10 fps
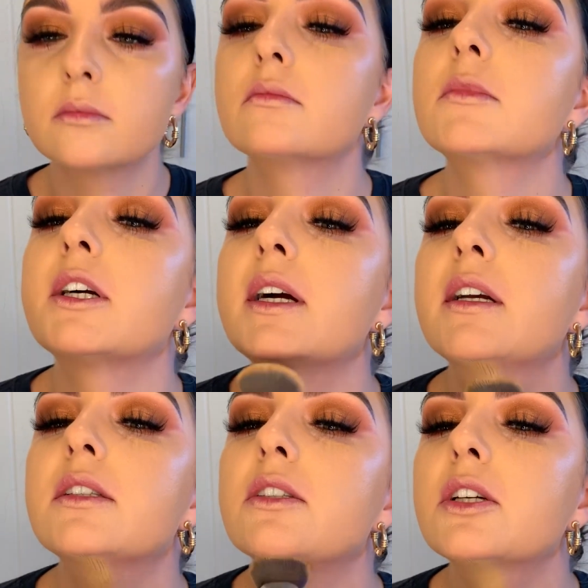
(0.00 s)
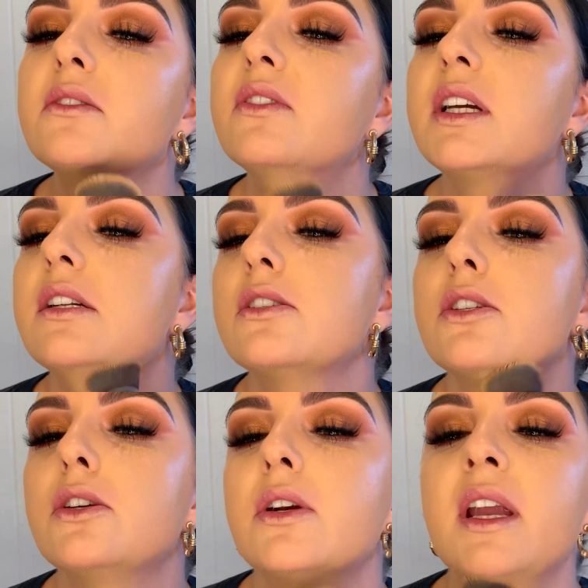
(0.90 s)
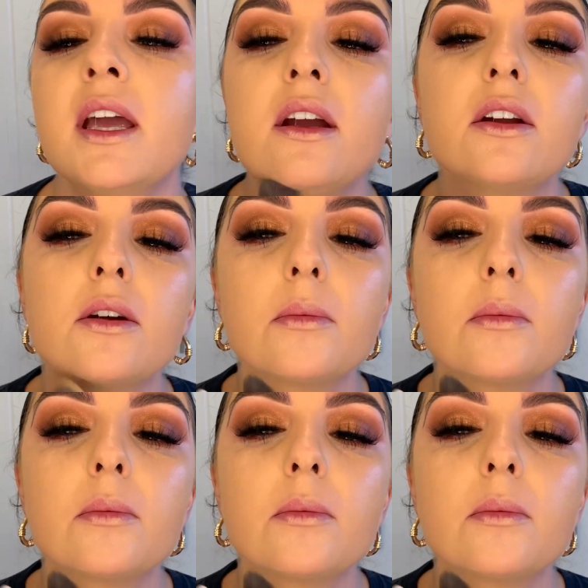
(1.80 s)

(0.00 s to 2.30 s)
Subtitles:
Okay, so don't forget to do your neck.